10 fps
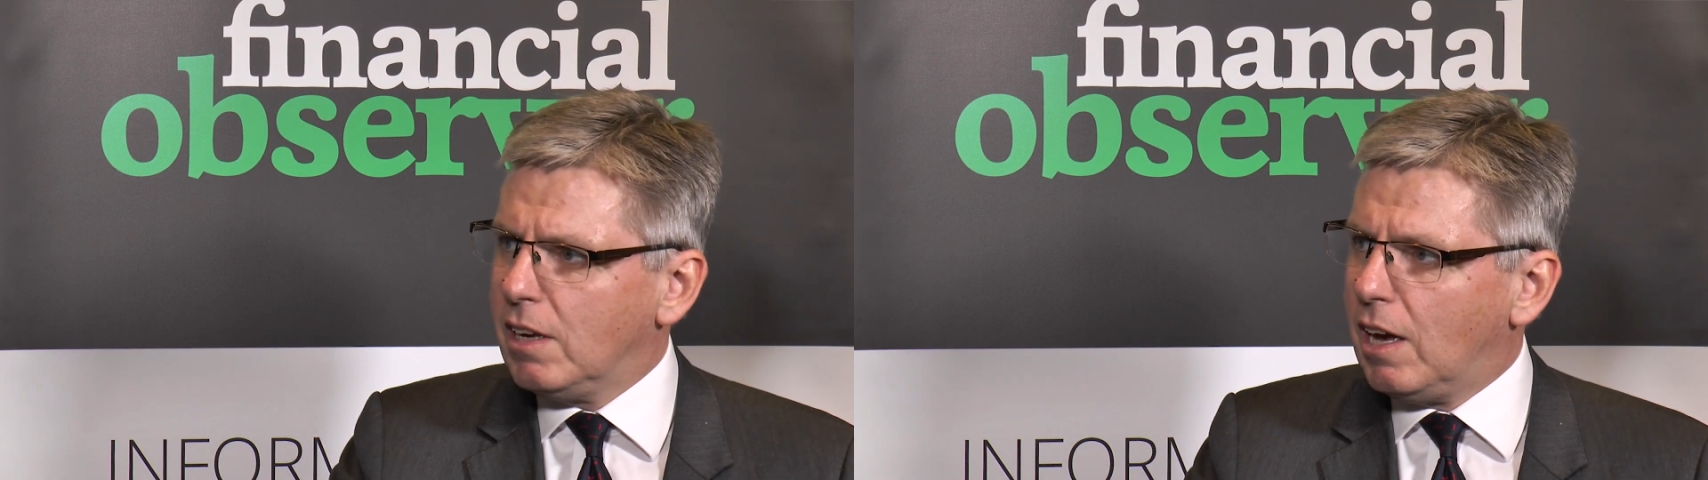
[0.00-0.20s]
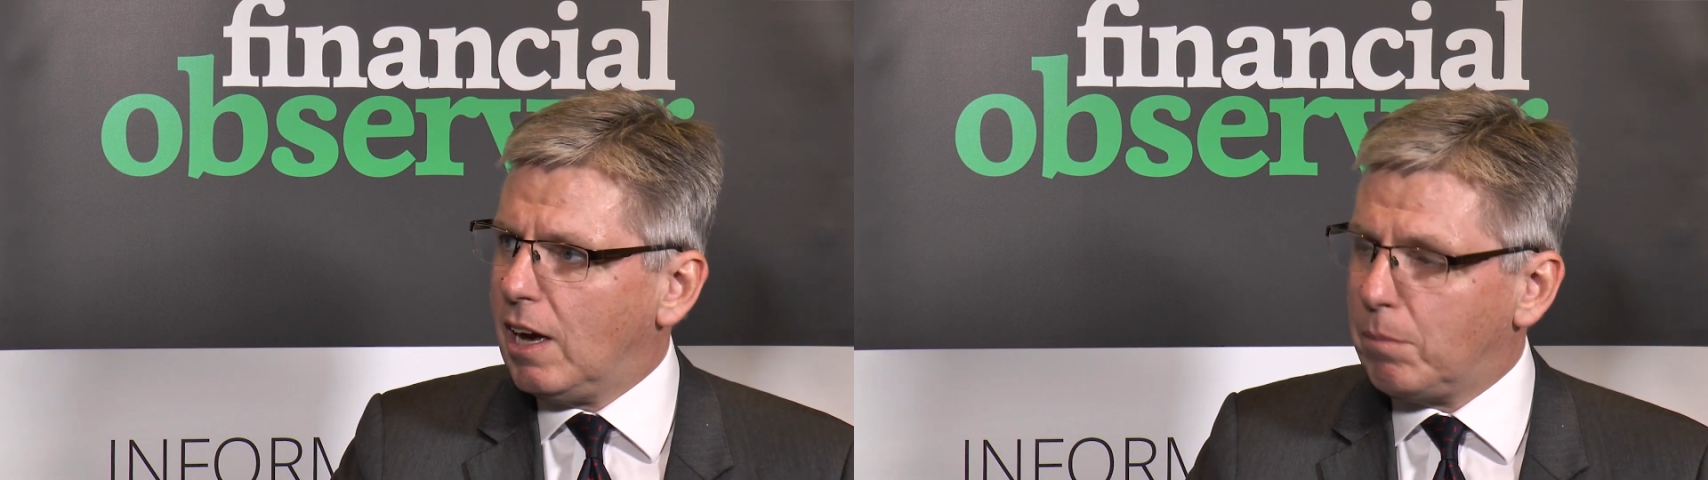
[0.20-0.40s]

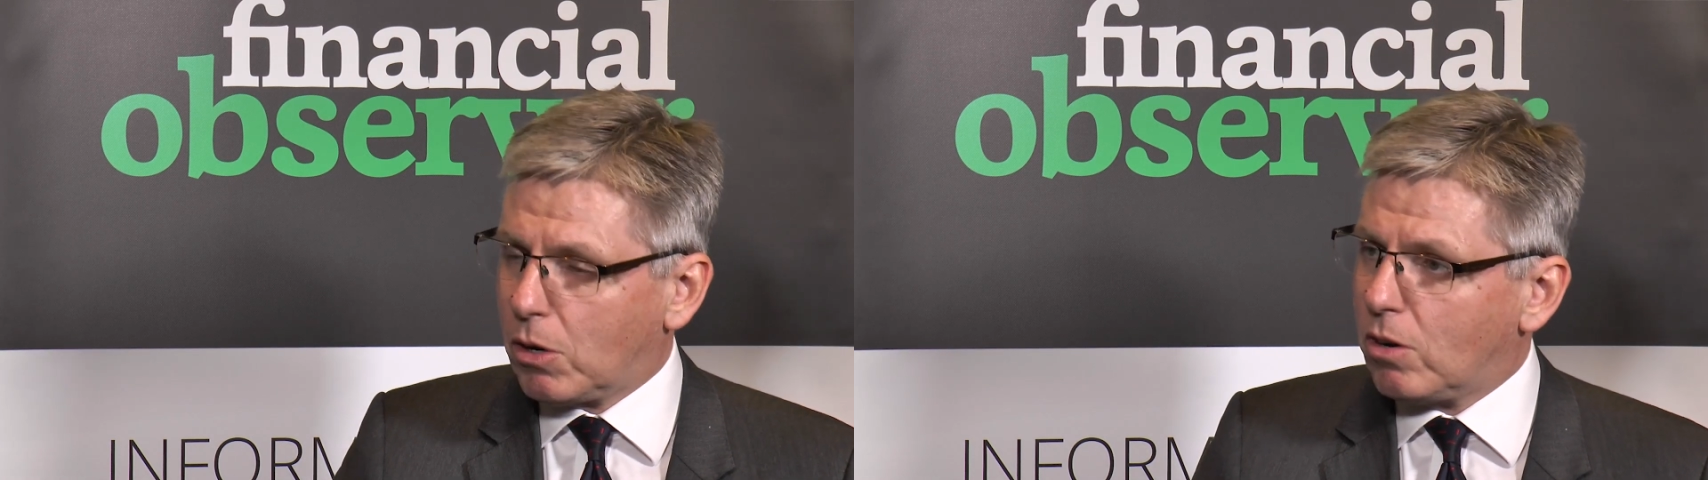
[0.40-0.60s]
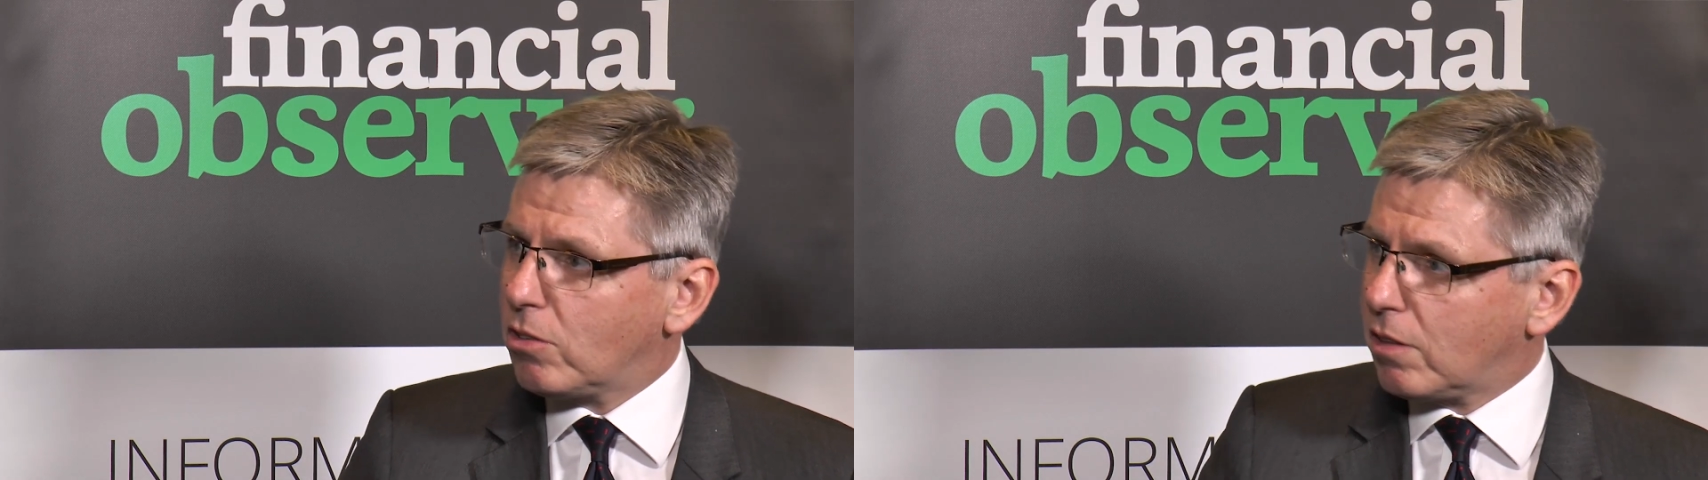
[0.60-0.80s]

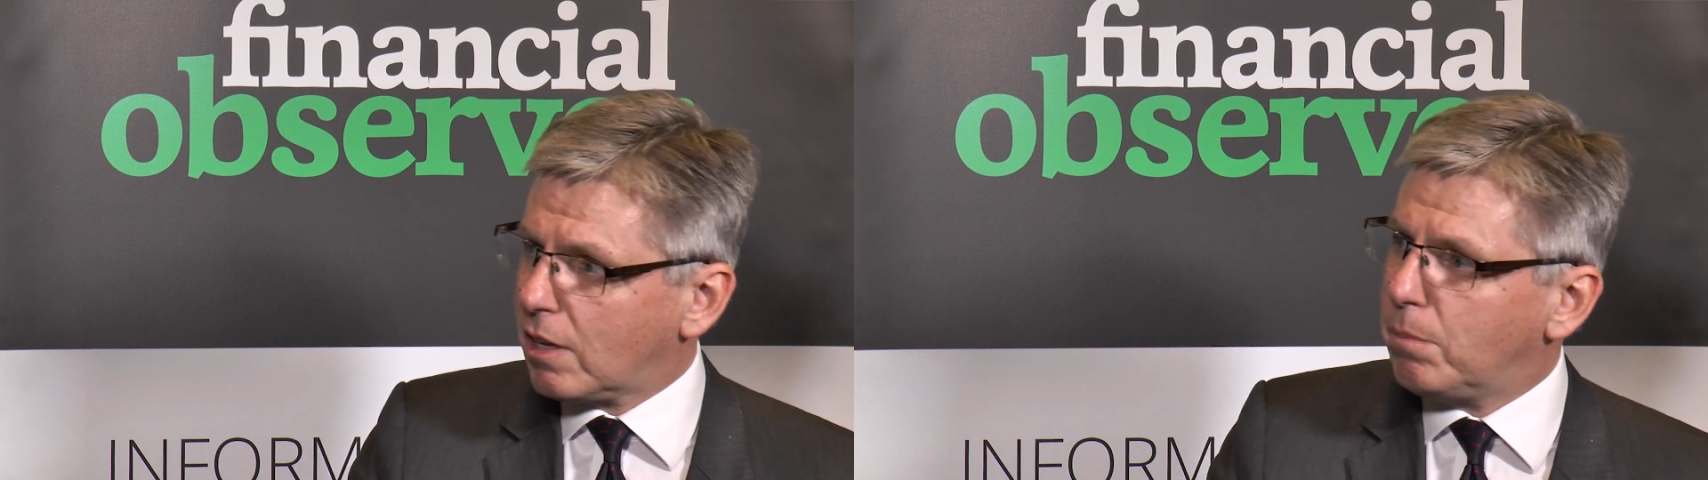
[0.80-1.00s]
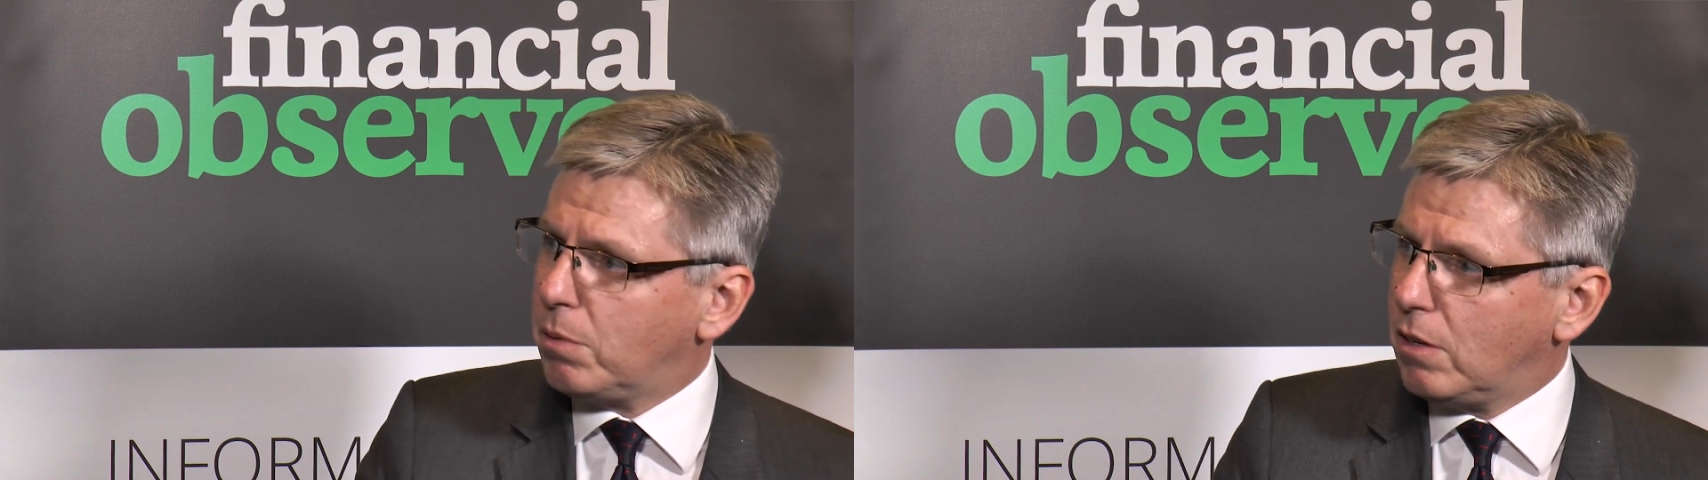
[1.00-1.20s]
across the
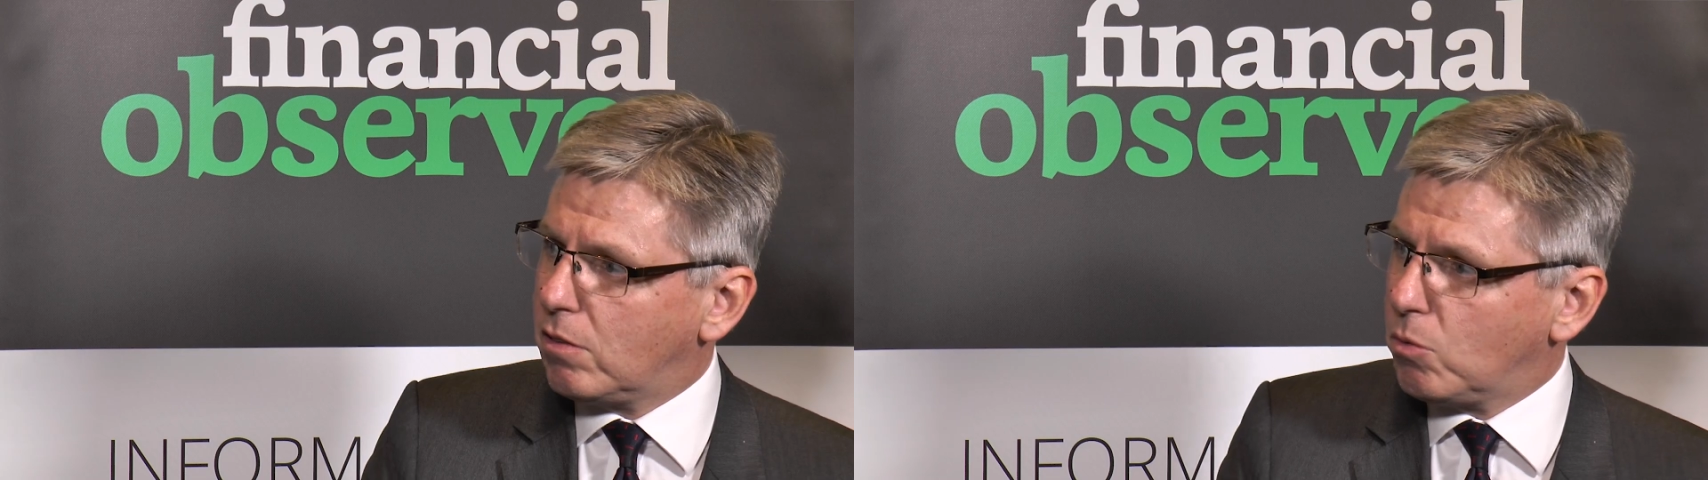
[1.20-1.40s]
companies